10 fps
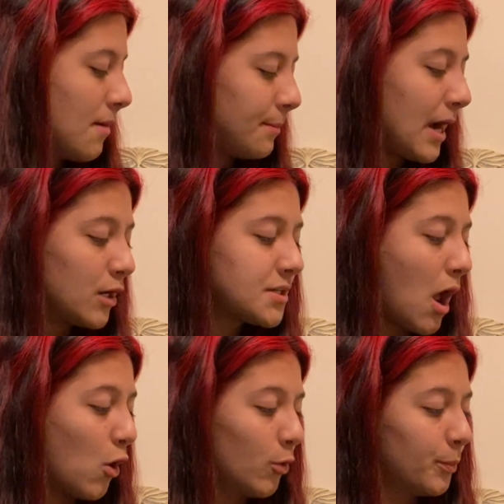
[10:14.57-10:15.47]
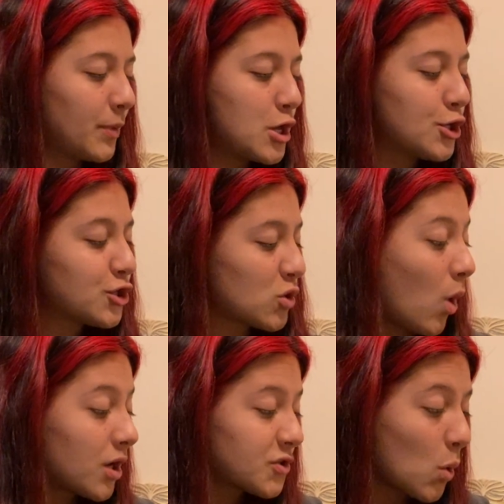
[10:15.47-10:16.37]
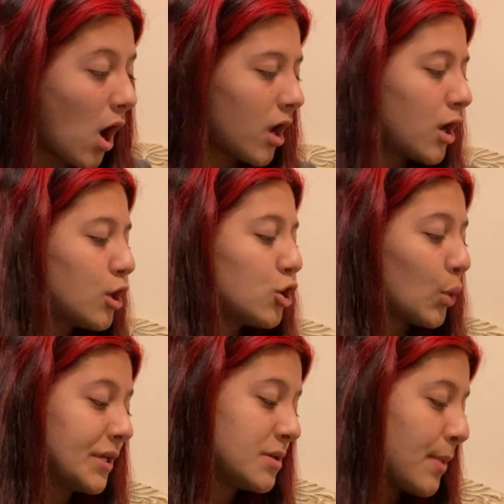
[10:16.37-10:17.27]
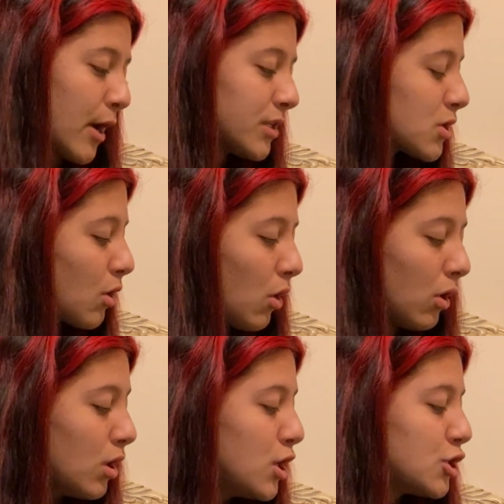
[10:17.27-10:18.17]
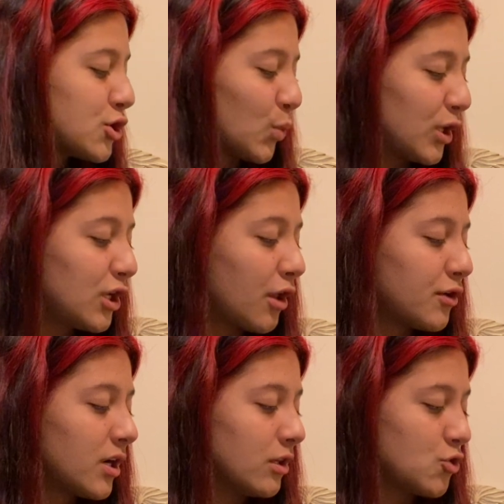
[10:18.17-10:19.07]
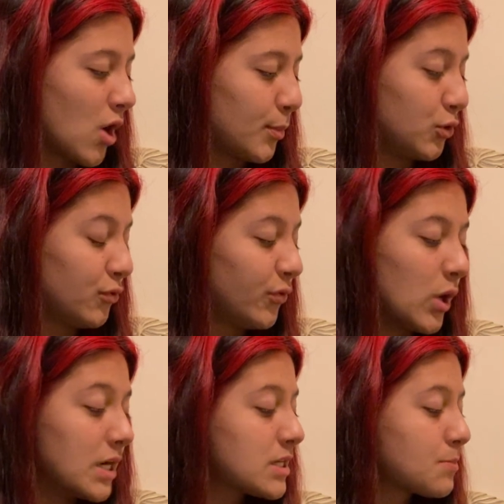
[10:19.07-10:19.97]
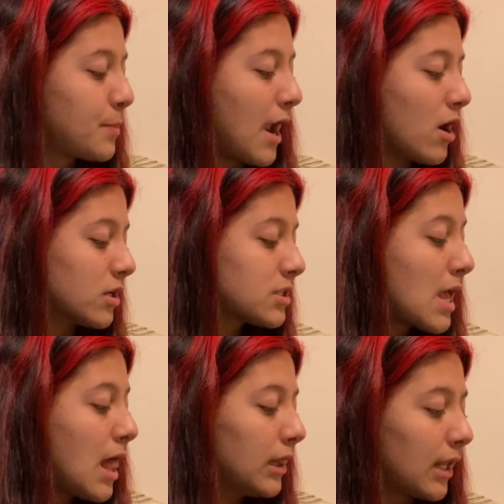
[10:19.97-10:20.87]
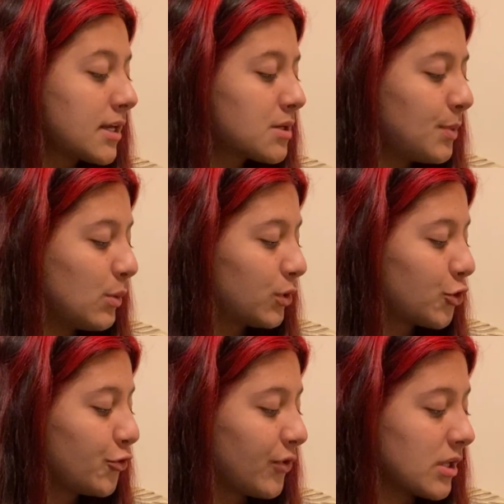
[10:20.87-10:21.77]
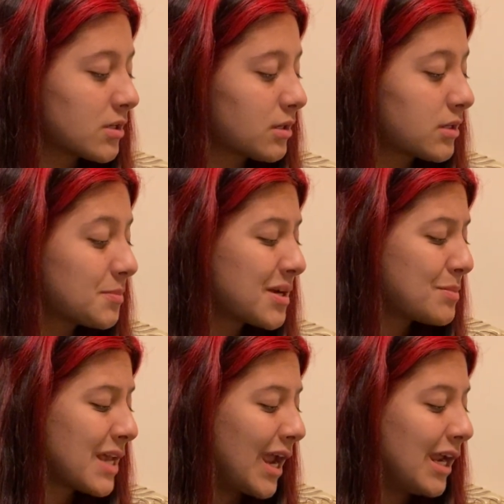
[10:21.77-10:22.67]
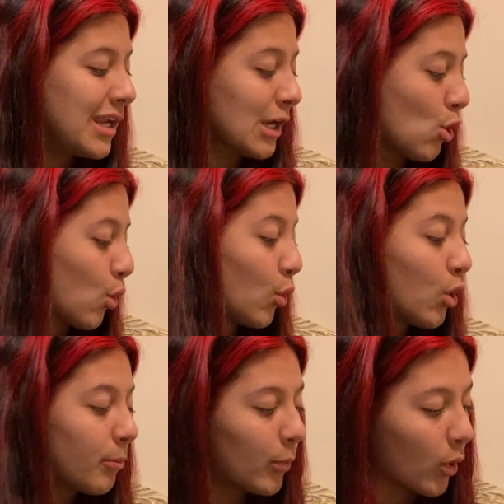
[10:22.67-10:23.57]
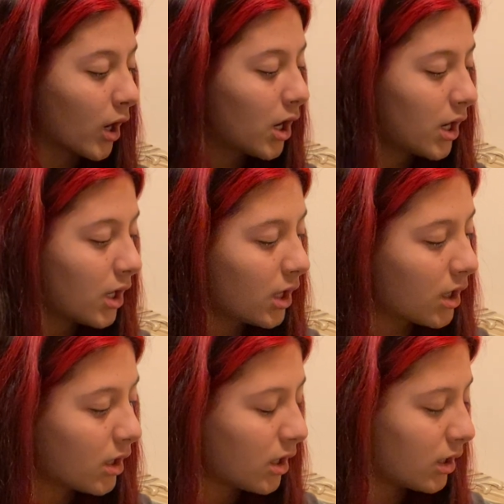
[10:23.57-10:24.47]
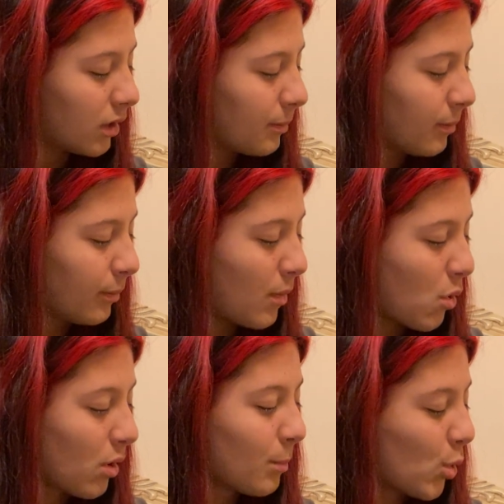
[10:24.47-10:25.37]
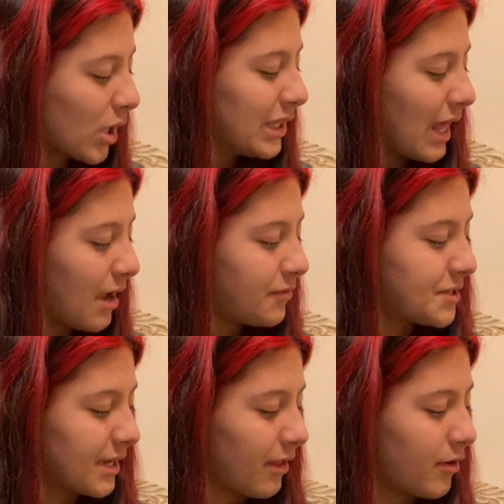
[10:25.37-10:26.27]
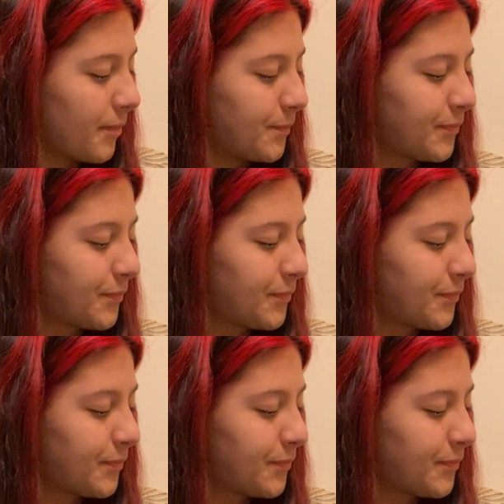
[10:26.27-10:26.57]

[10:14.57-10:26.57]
Parrots at home. Squawk, squawk. Noisy parrots call to one another in the tropical forest. Parrots like to be with their friends, sometimes 80 or more live together.